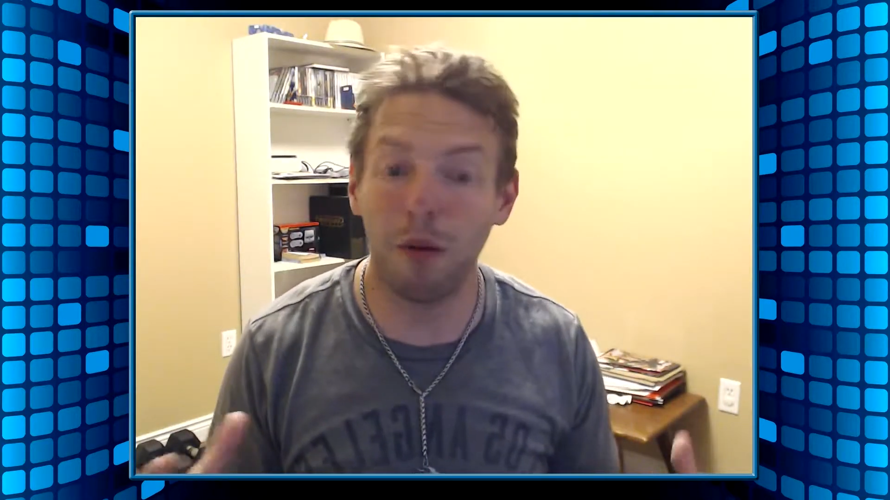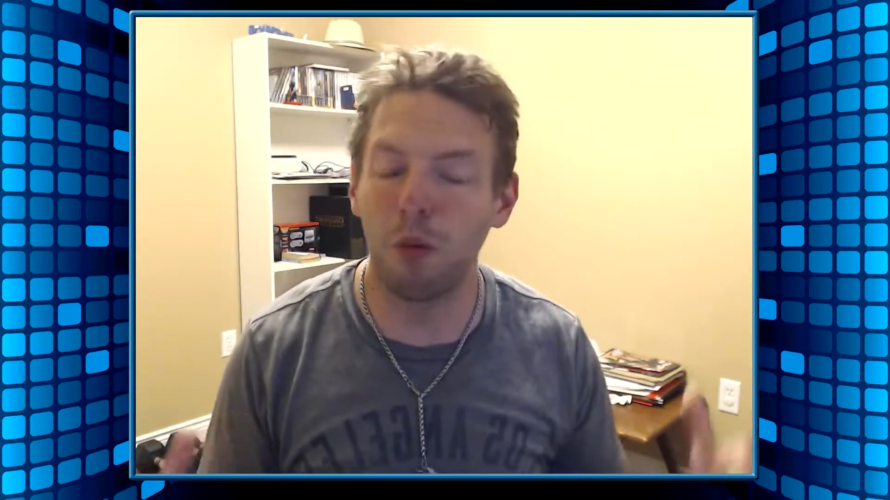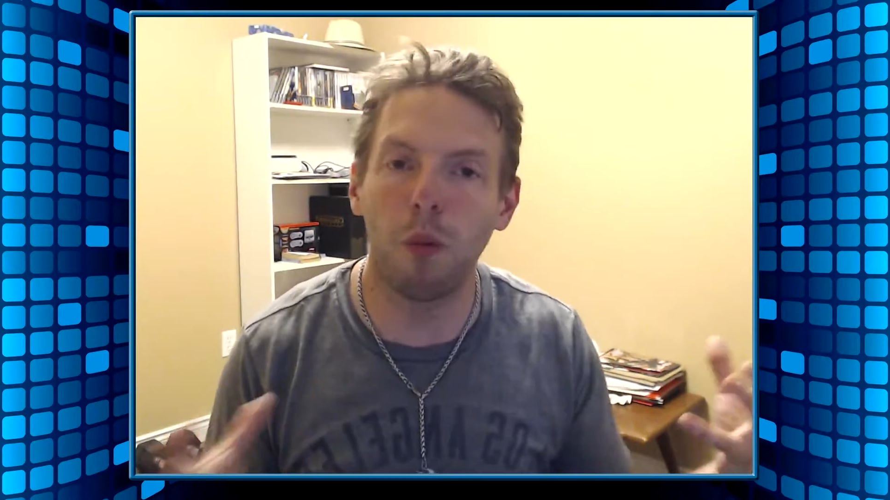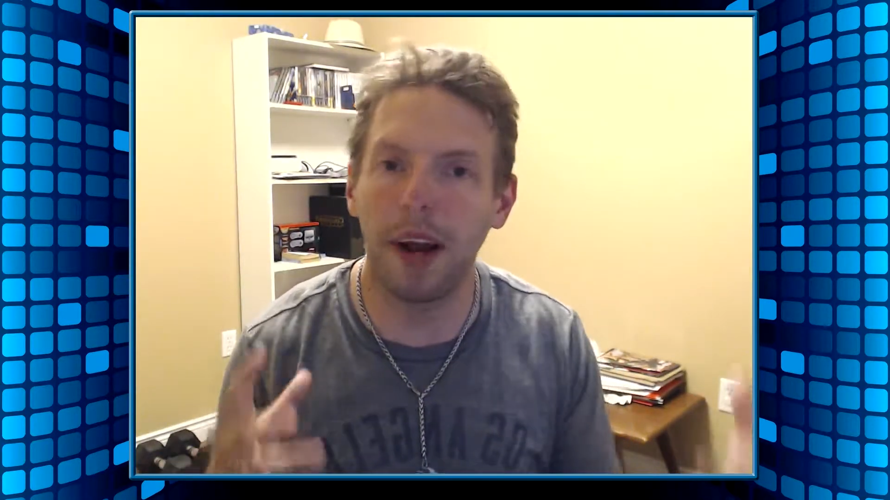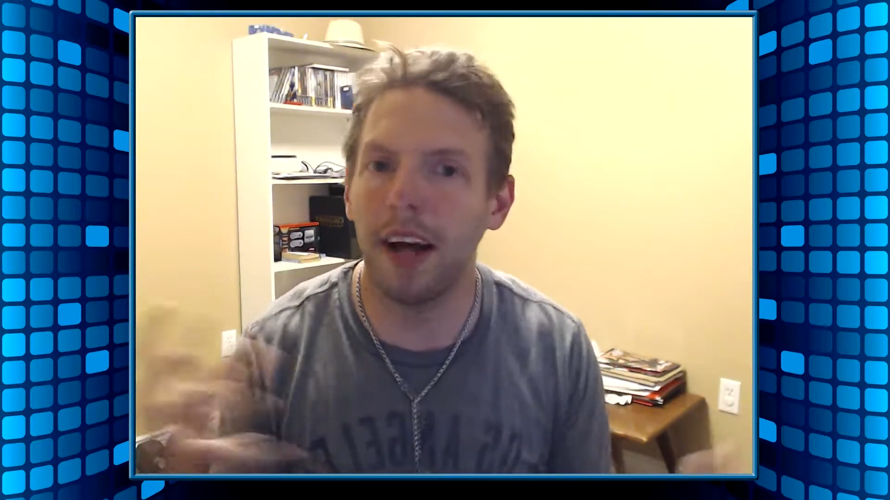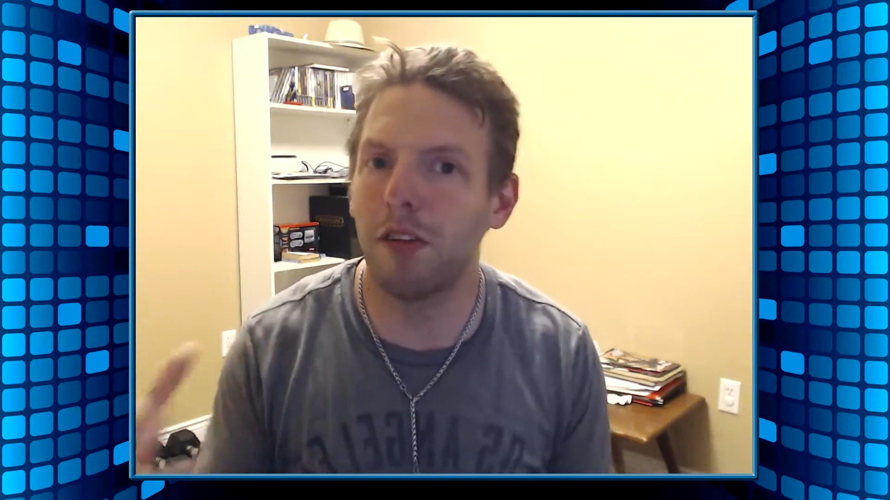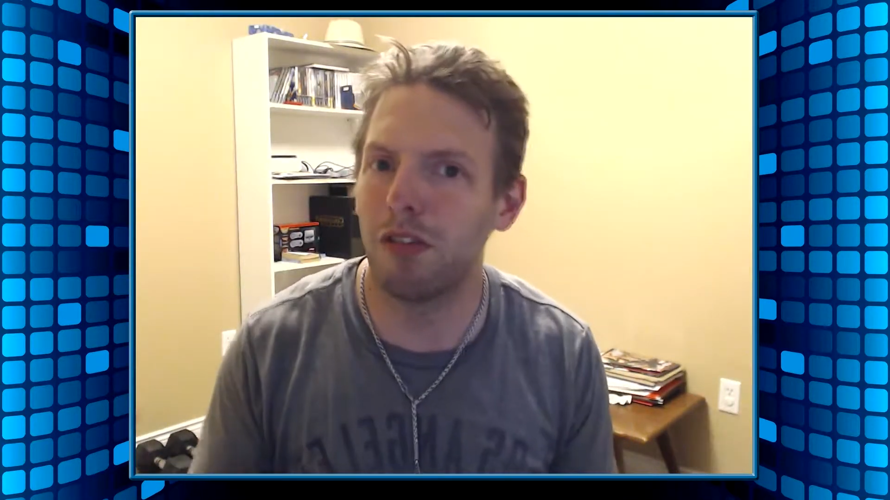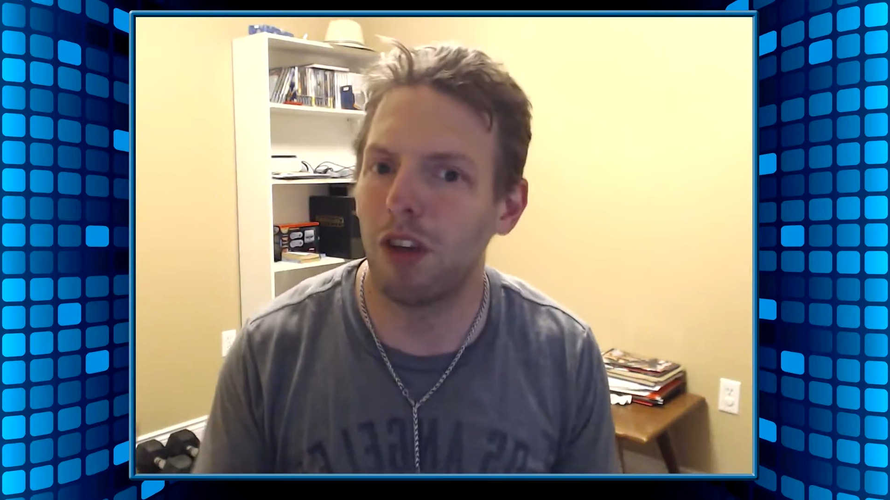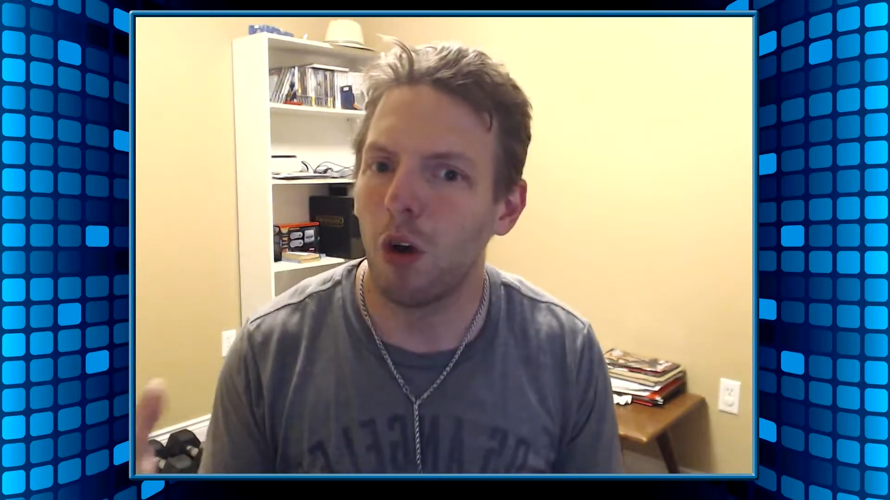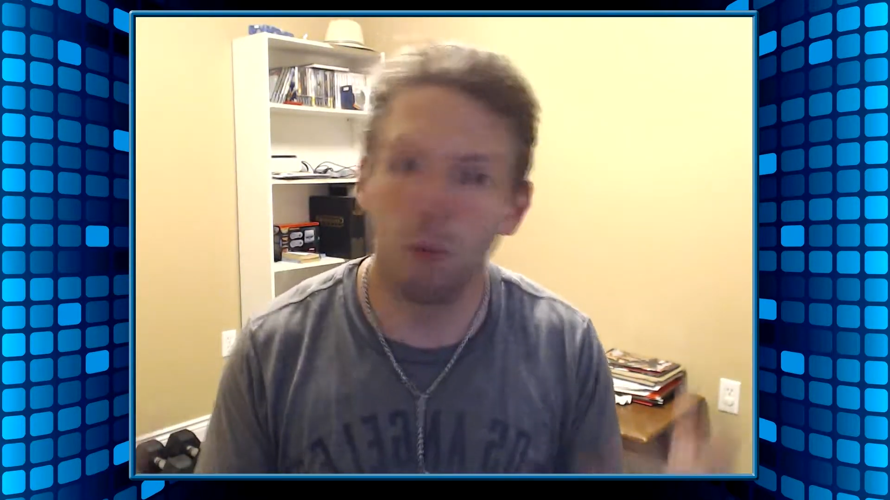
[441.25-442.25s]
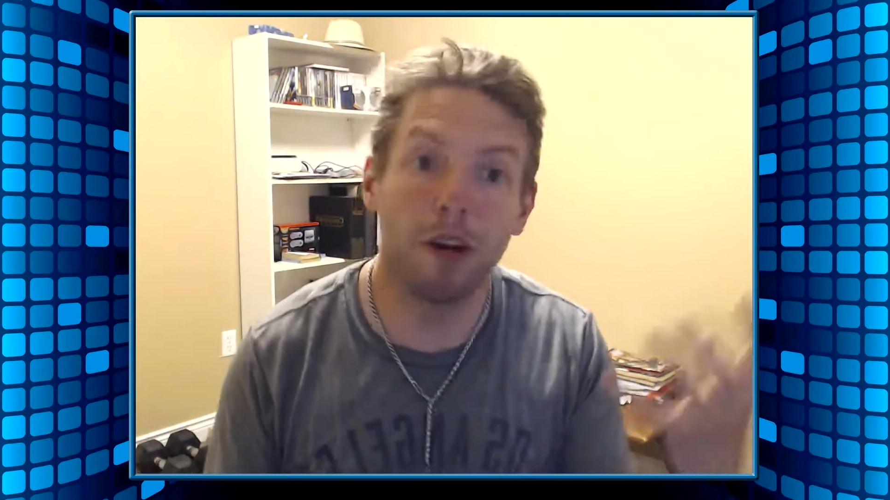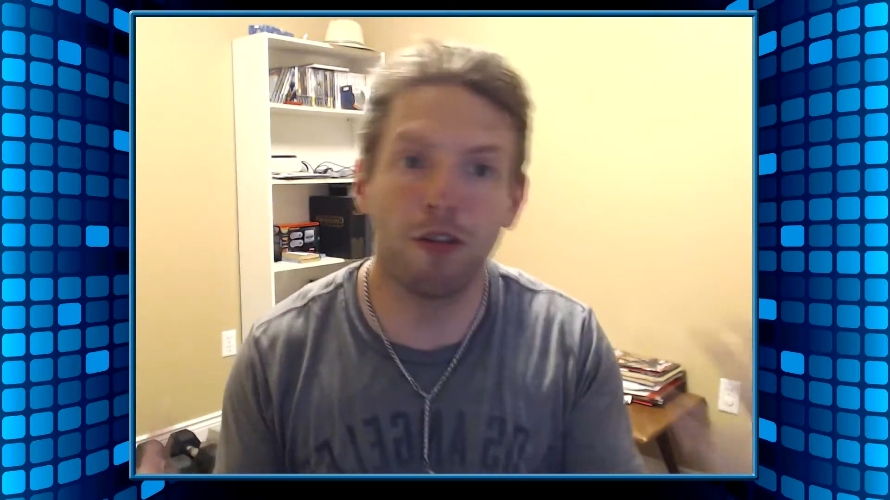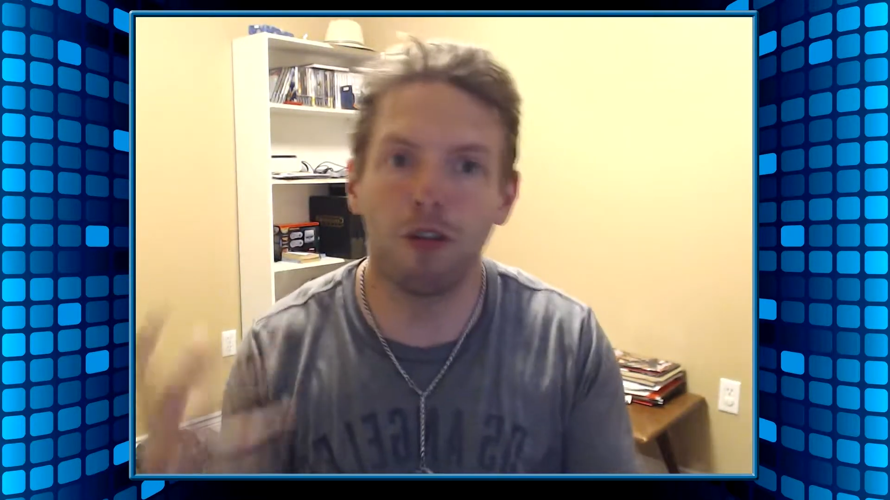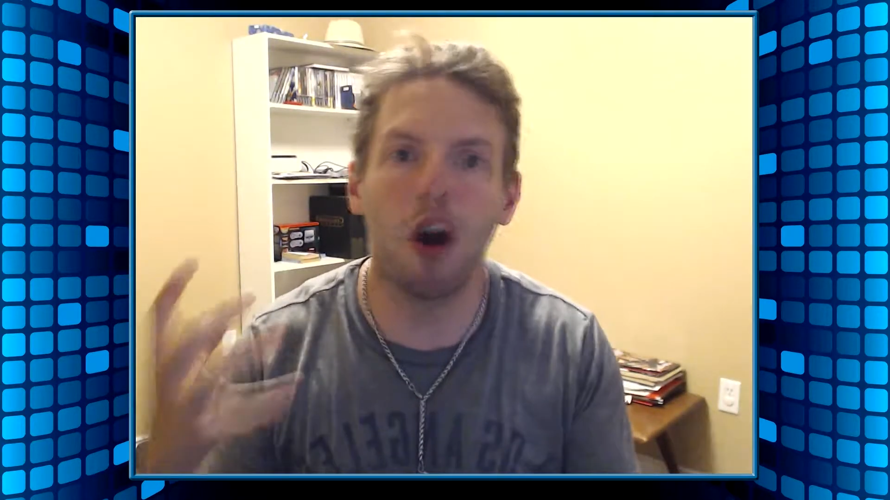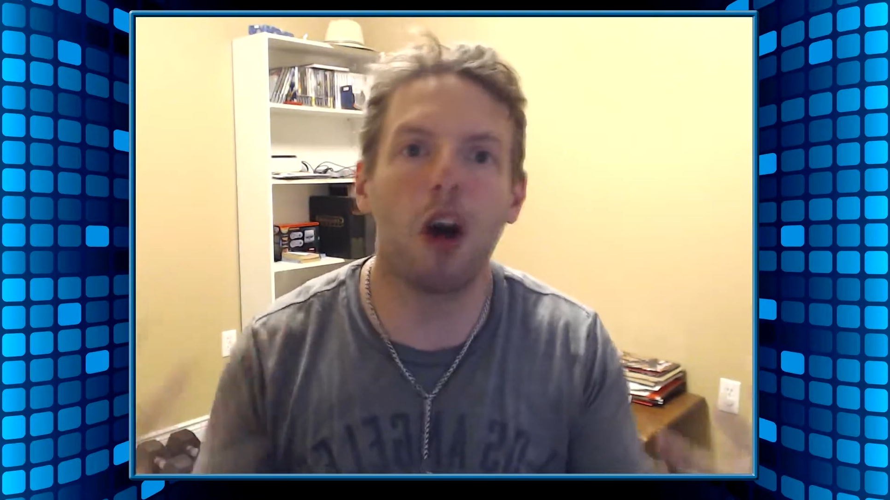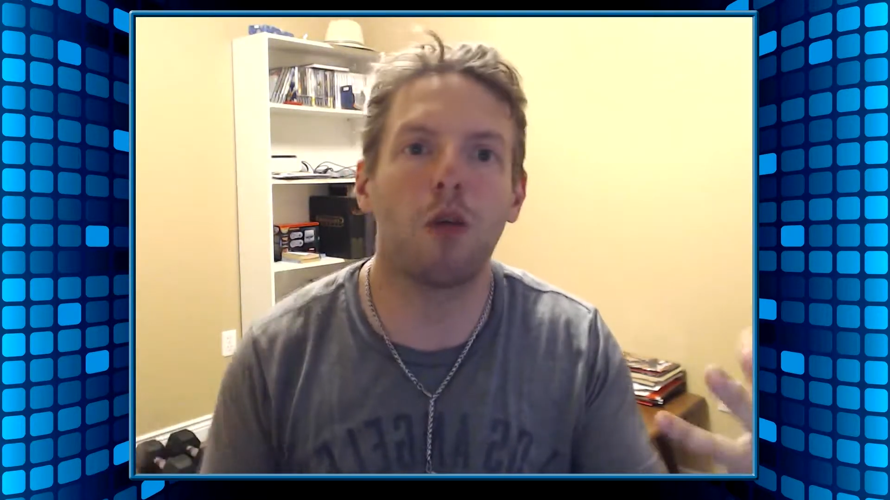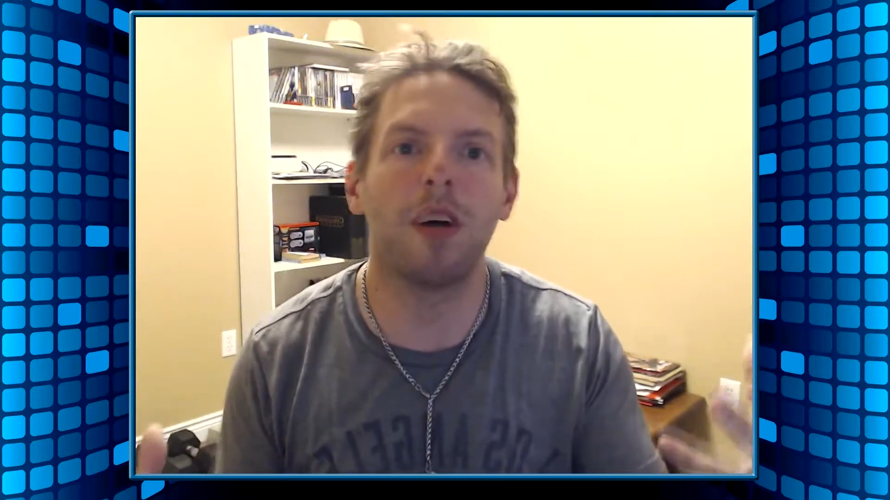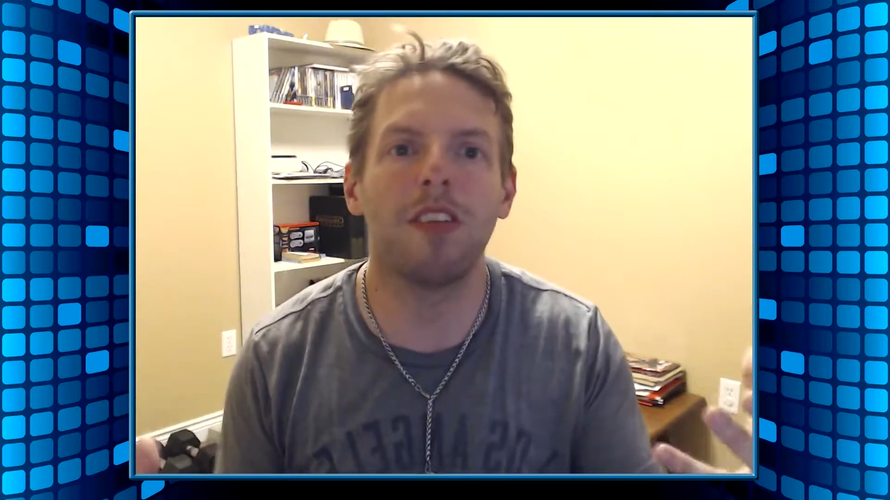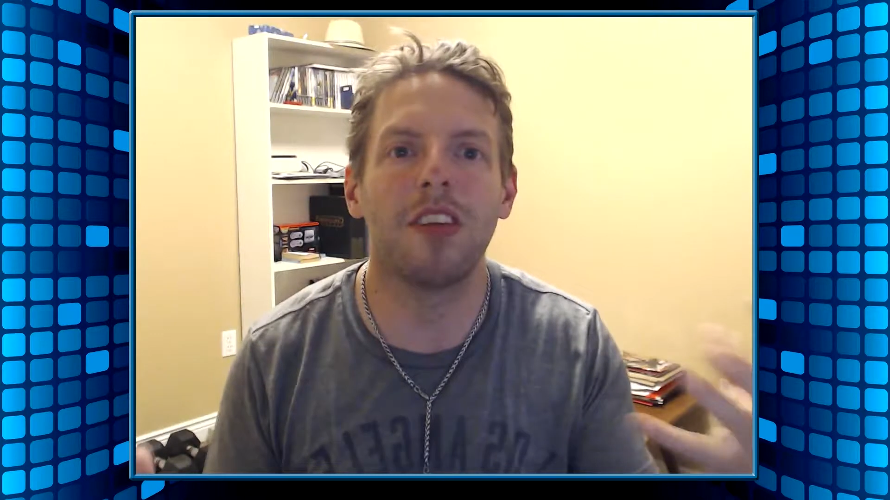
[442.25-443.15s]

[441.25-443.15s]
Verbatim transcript: well, what else which rock was